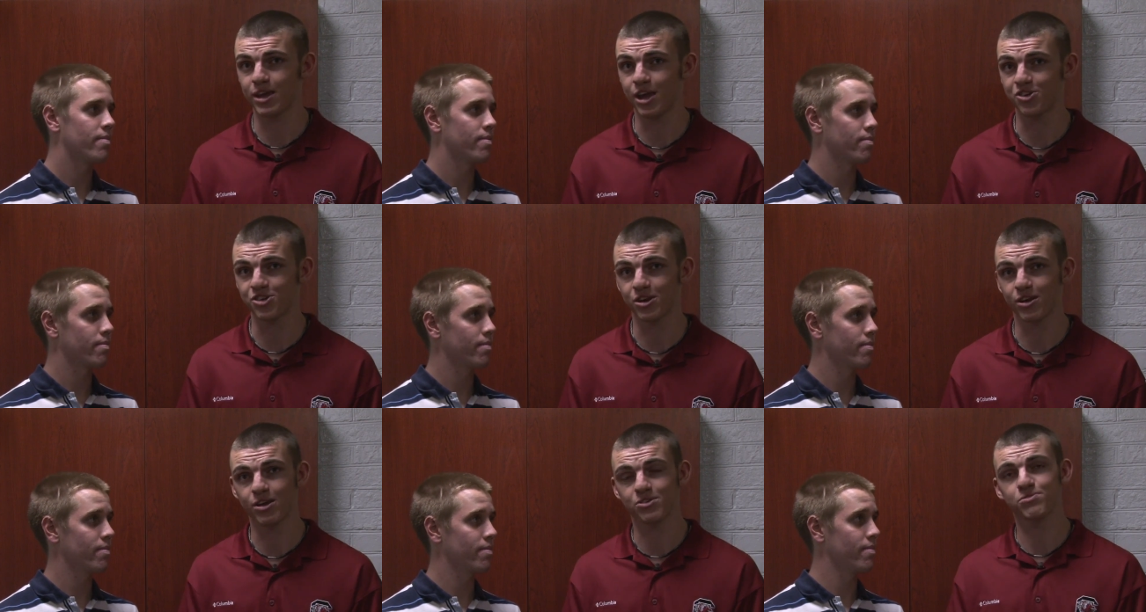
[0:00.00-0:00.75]

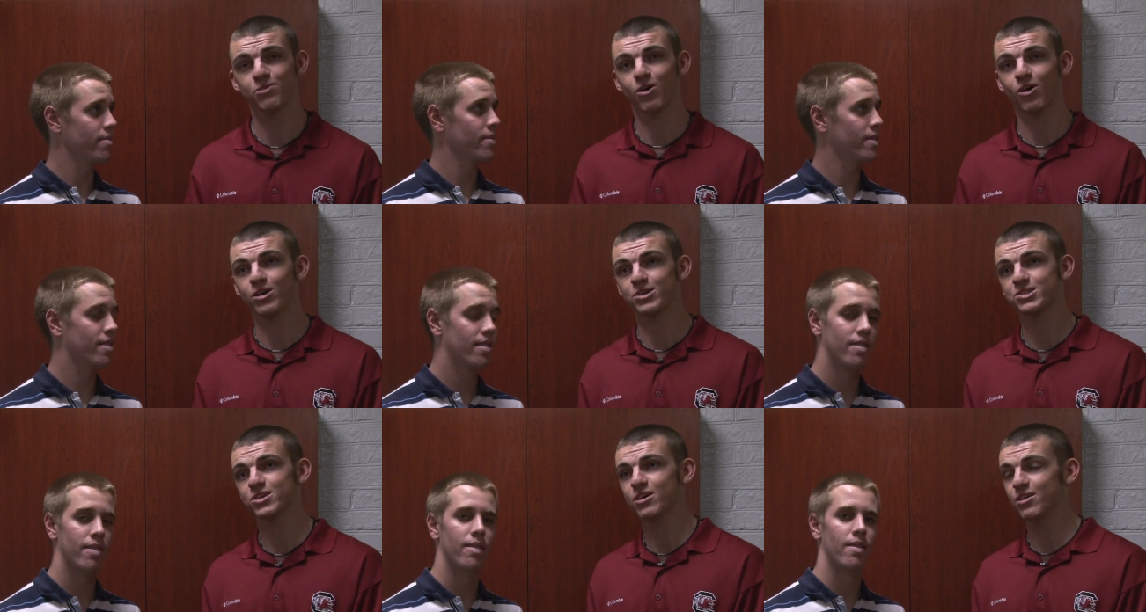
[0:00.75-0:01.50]
Speaker 1: nation as far
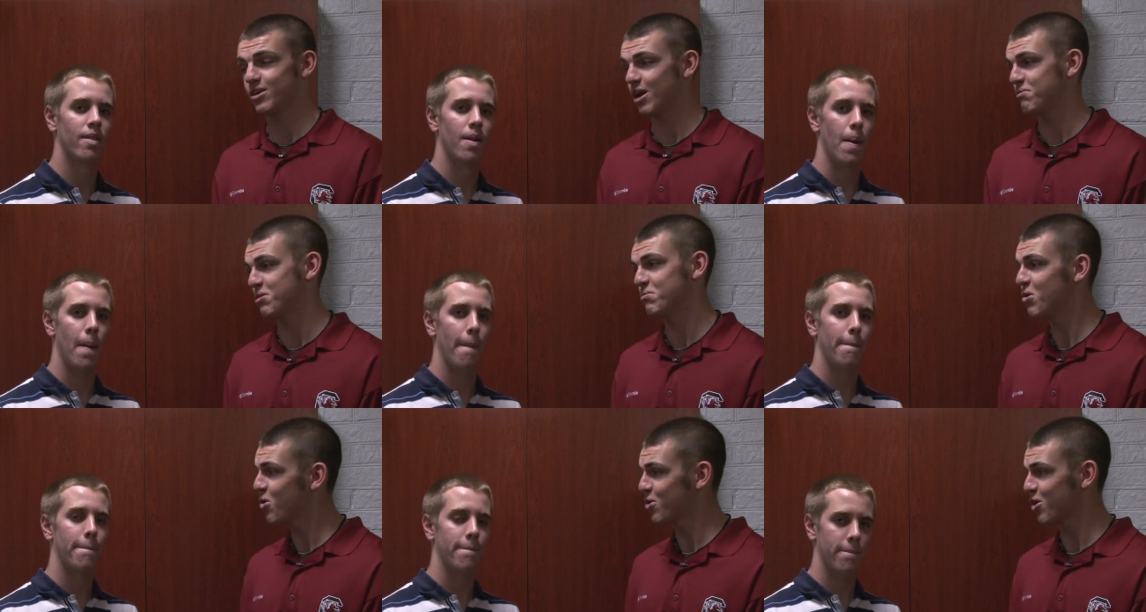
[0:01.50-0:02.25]
as the AP
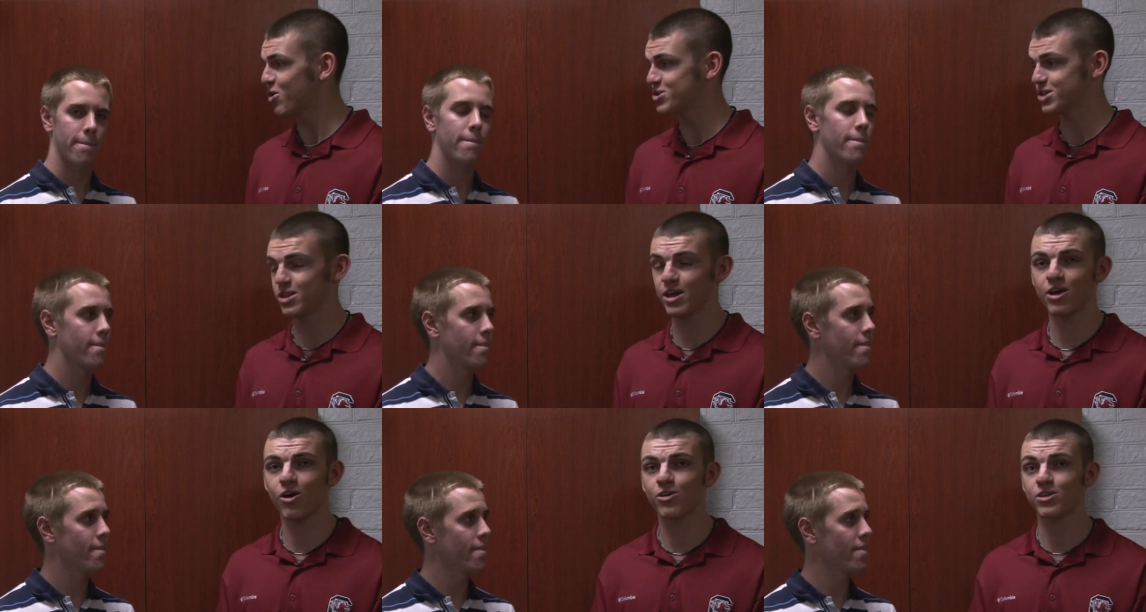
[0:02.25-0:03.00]
poll goes, and they
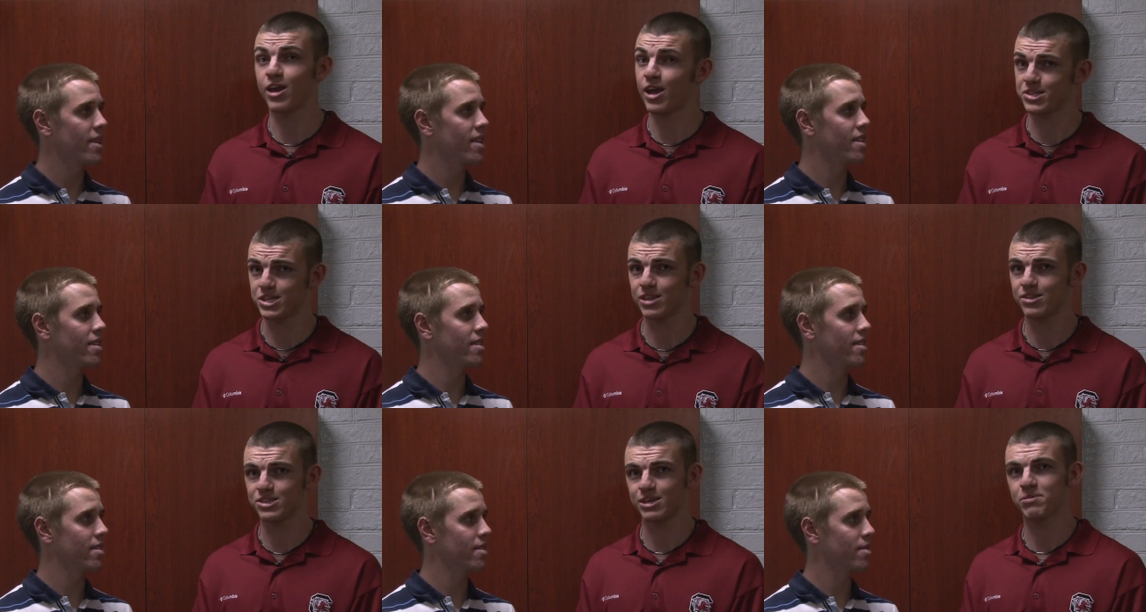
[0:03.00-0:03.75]
are the
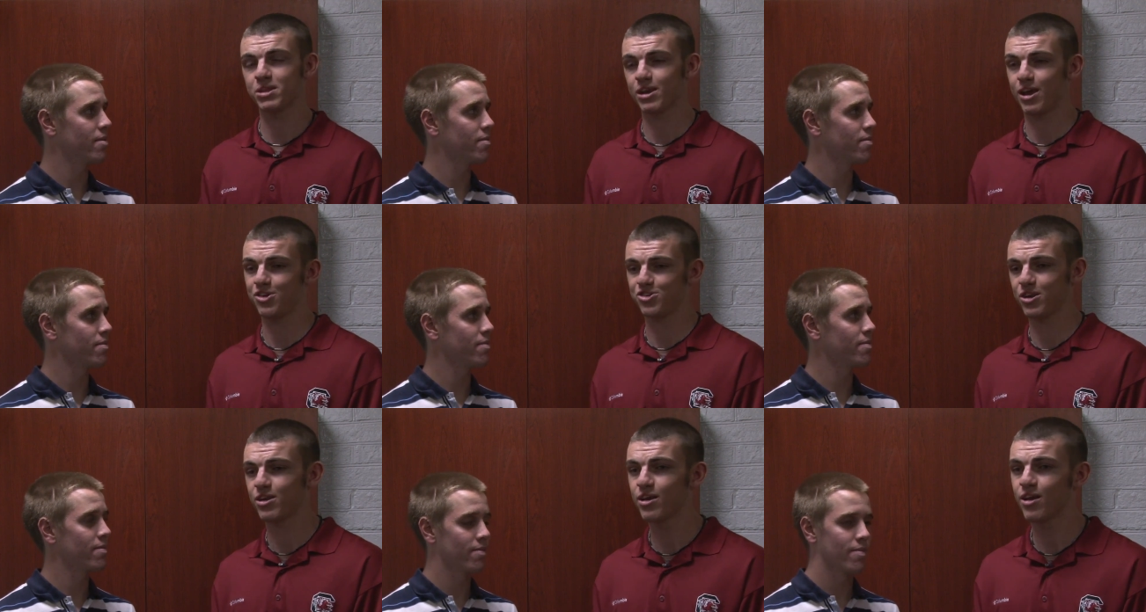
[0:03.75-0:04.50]
18th team in the nation.